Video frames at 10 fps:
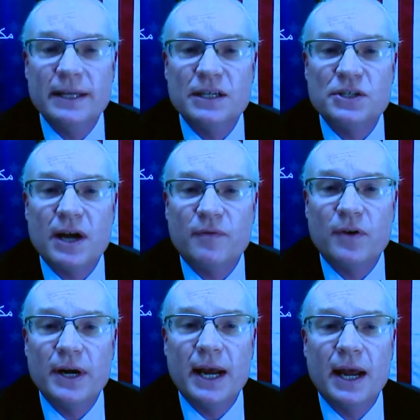Tim
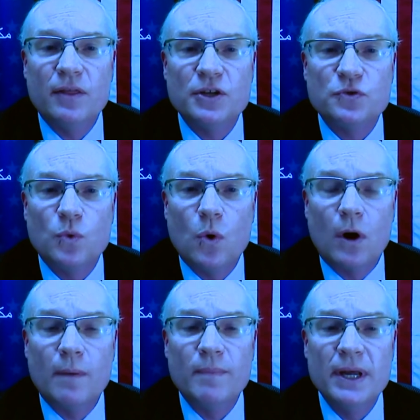Lenderking is the new
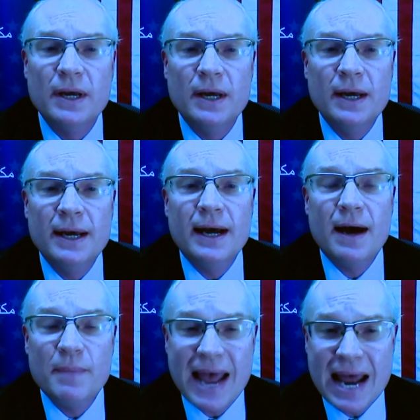envoy to Yemen. Um,